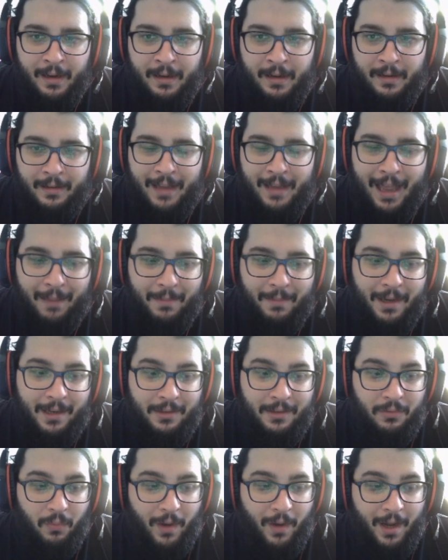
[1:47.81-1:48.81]
That
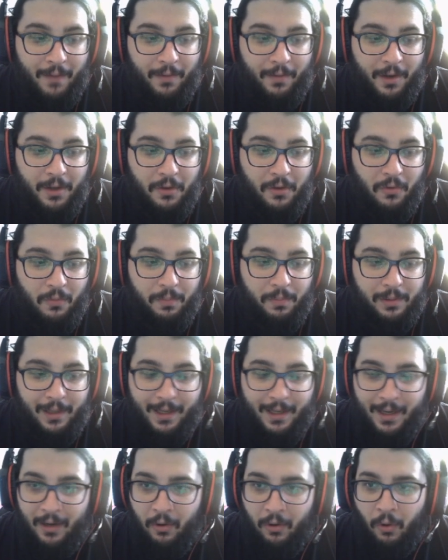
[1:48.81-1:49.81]
means whenever you
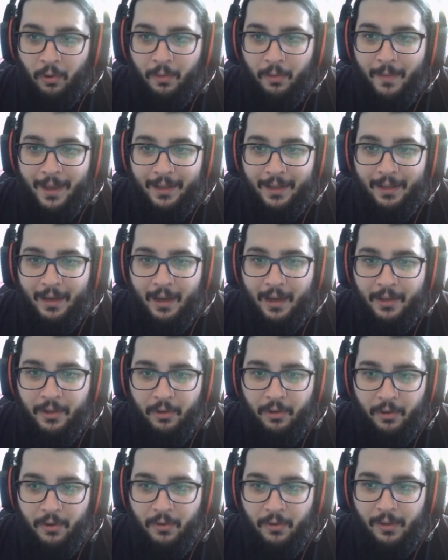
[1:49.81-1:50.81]
play an augmentic on
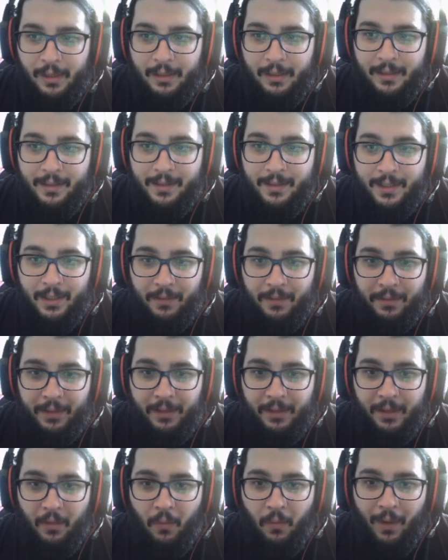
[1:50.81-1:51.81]
your unit, instead of
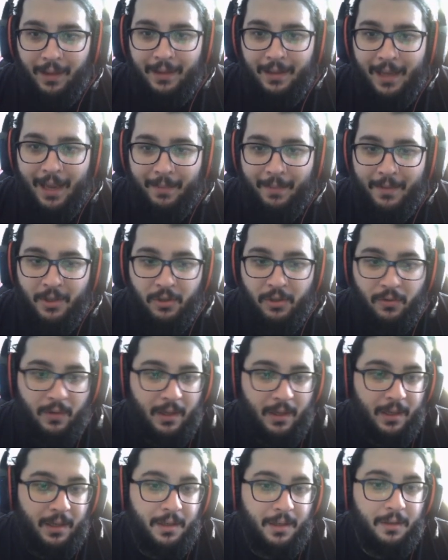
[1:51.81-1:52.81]
dealing 1 damage, you're
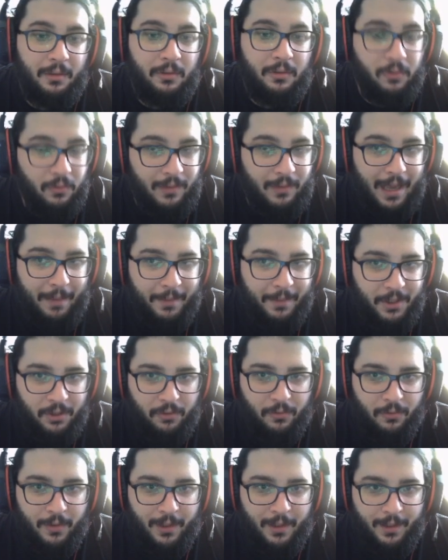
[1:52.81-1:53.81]
going to deal 2 damage
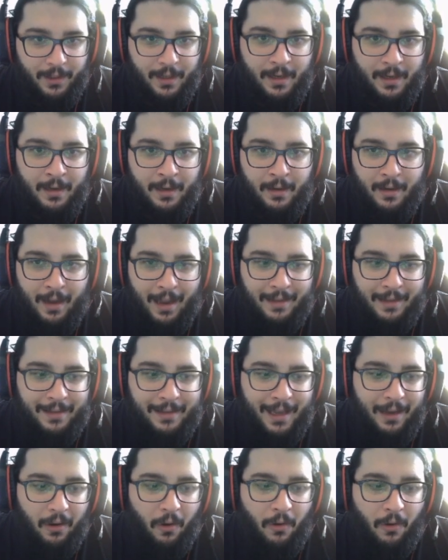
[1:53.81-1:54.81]
to it. And
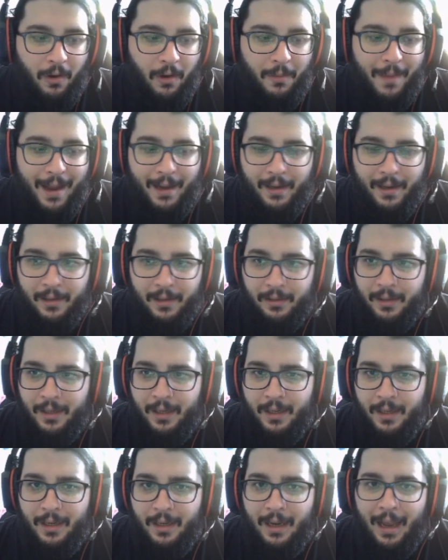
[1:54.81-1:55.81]
that
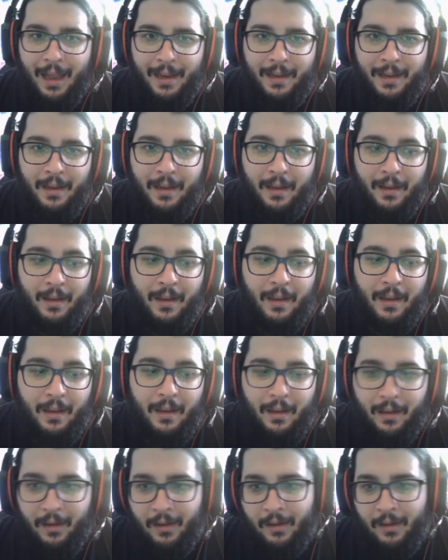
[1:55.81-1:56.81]
automatically kind of
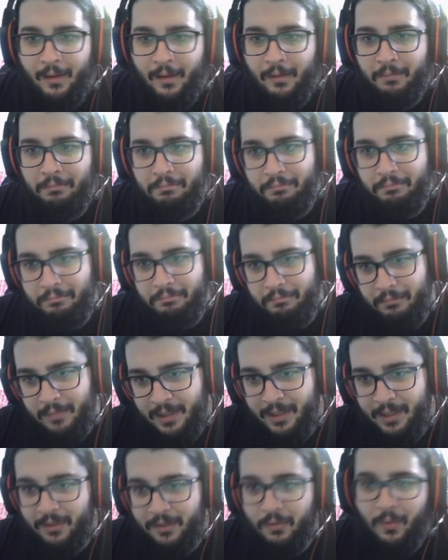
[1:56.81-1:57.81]

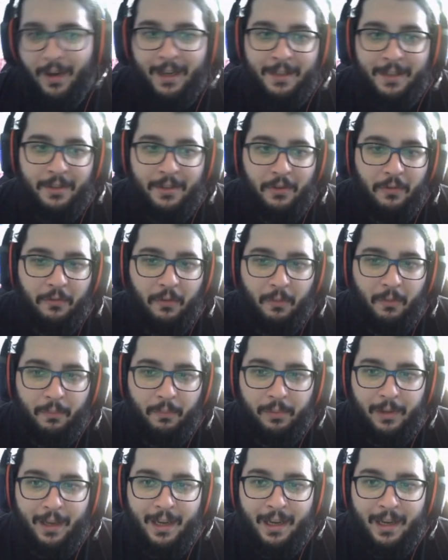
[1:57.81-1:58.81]
dissuades you from
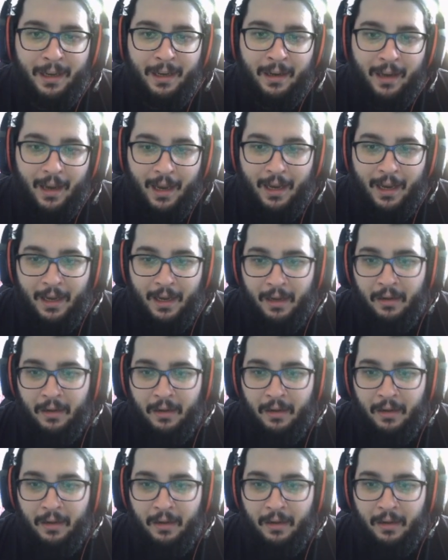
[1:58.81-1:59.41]
playing an